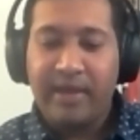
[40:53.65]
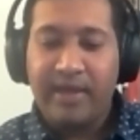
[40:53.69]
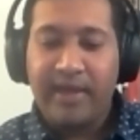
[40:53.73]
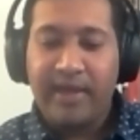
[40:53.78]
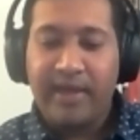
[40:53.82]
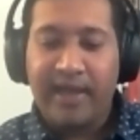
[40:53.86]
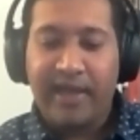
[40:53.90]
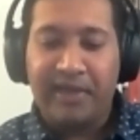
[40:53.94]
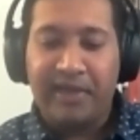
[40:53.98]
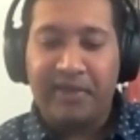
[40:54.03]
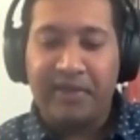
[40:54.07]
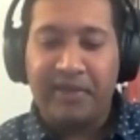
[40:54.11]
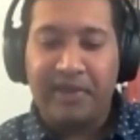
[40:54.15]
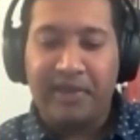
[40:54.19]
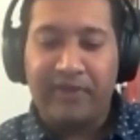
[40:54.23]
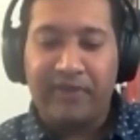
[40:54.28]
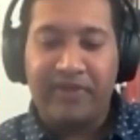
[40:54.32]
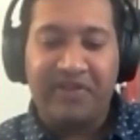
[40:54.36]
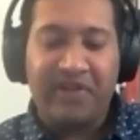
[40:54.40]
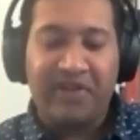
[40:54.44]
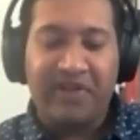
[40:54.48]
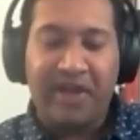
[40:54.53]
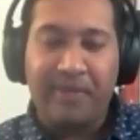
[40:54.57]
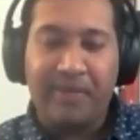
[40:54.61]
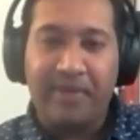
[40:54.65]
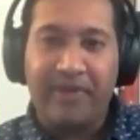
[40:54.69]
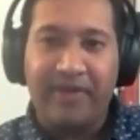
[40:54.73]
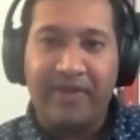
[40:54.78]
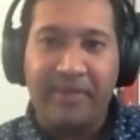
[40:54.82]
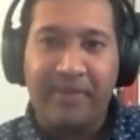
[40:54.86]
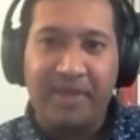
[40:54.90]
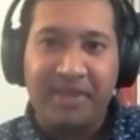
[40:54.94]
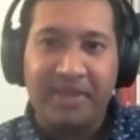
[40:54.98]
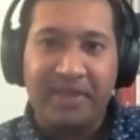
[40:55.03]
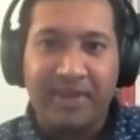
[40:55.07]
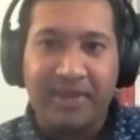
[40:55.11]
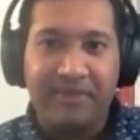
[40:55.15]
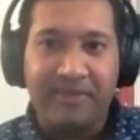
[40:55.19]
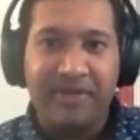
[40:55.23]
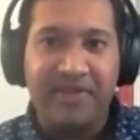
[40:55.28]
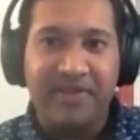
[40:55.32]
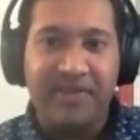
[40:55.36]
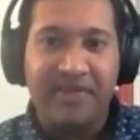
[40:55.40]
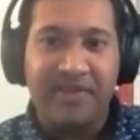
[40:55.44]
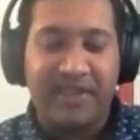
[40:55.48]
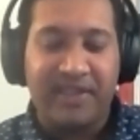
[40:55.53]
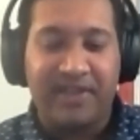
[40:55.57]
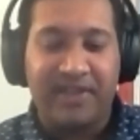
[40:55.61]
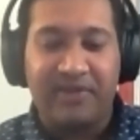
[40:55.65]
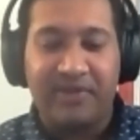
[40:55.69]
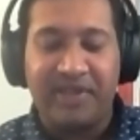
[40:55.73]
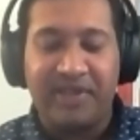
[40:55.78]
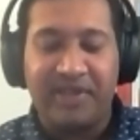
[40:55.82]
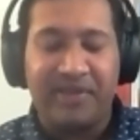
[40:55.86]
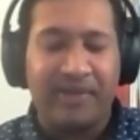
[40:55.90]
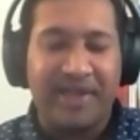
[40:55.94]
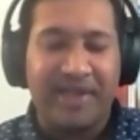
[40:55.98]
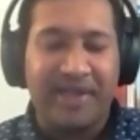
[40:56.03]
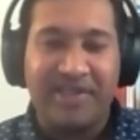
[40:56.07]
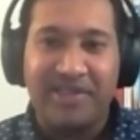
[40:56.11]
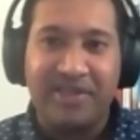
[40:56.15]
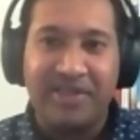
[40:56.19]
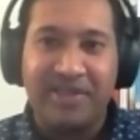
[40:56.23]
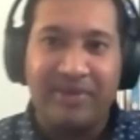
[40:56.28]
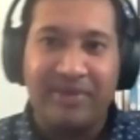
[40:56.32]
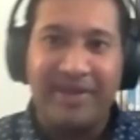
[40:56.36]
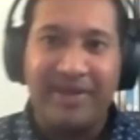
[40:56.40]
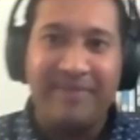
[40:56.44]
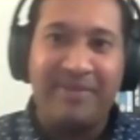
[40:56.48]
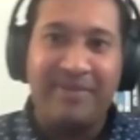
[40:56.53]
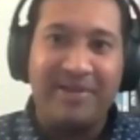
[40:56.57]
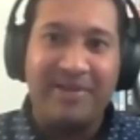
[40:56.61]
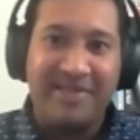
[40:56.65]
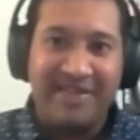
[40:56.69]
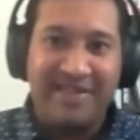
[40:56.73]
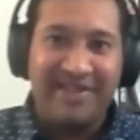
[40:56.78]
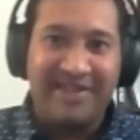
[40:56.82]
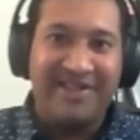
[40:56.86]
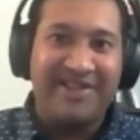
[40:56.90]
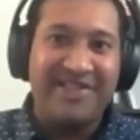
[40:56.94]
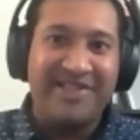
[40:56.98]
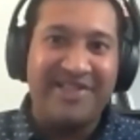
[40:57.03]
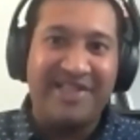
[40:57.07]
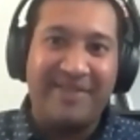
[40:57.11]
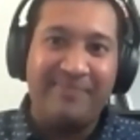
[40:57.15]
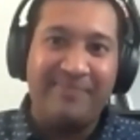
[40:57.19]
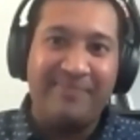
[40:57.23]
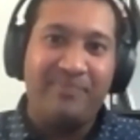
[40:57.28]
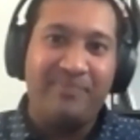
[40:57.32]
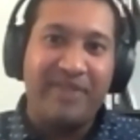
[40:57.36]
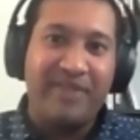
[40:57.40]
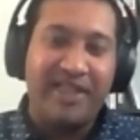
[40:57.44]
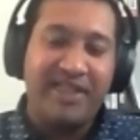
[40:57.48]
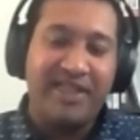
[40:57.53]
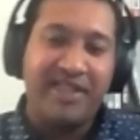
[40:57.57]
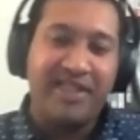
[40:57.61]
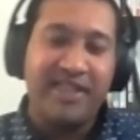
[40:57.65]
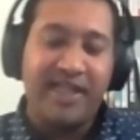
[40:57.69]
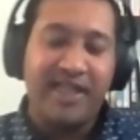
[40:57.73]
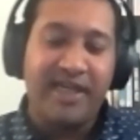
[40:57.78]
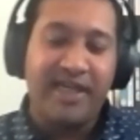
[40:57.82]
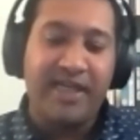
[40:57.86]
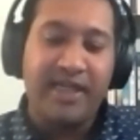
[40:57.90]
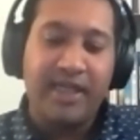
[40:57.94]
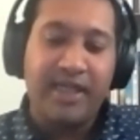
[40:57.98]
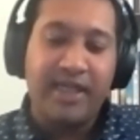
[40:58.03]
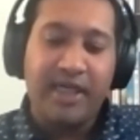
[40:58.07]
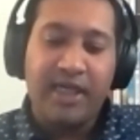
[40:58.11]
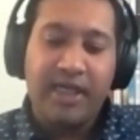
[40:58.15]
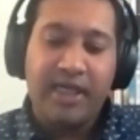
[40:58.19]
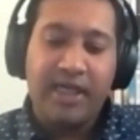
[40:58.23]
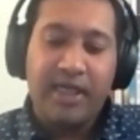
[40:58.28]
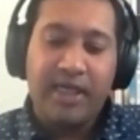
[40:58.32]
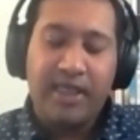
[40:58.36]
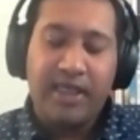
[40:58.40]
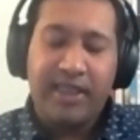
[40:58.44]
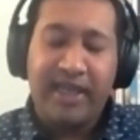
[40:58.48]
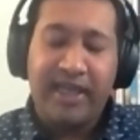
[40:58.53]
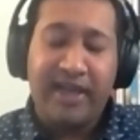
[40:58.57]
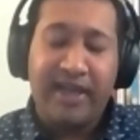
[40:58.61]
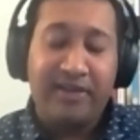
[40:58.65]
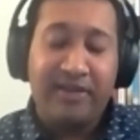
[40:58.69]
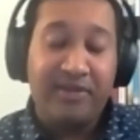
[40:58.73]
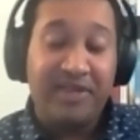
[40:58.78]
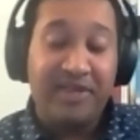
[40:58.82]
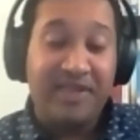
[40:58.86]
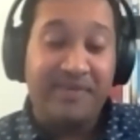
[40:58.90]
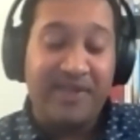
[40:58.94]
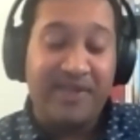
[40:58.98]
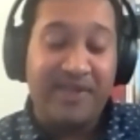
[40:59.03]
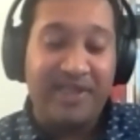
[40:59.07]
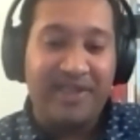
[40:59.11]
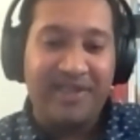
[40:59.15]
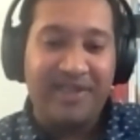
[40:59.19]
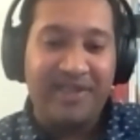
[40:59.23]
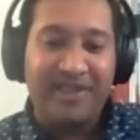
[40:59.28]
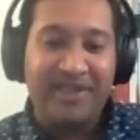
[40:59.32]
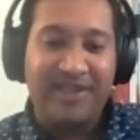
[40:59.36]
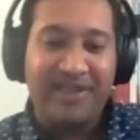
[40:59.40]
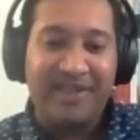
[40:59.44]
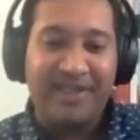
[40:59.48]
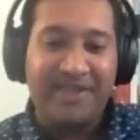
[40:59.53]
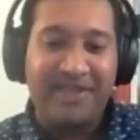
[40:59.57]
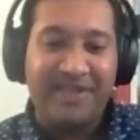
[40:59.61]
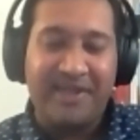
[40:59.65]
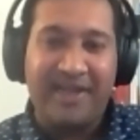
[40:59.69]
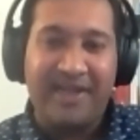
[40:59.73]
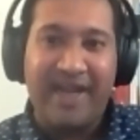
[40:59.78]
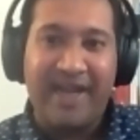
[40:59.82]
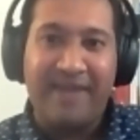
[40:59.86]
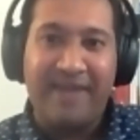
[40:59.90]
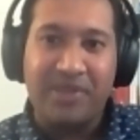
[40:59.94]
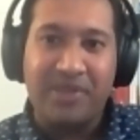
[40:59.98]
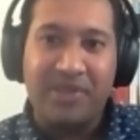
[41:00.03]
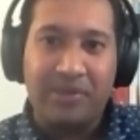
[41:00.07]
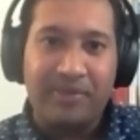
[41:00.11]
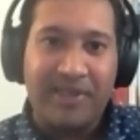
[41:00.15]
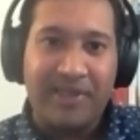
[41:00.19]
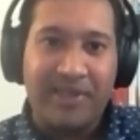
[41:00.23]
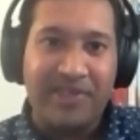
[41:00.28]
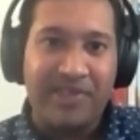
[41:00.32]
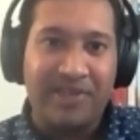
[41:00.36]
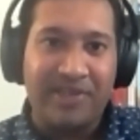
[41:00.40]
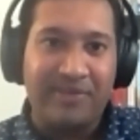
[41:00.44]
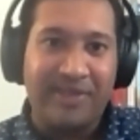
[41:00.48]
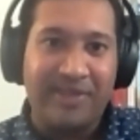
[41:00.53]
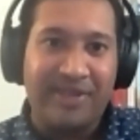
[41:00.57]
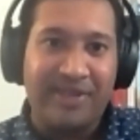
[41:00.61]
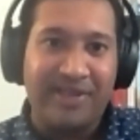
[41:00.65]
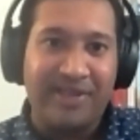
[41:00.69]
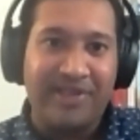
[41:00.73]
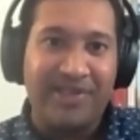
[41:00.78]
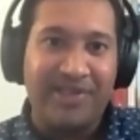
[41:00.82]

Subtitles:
And if I'm not the right person, then I'll redirect you to the right person on our team. But yeah, it's been an absolute pleasure to be on the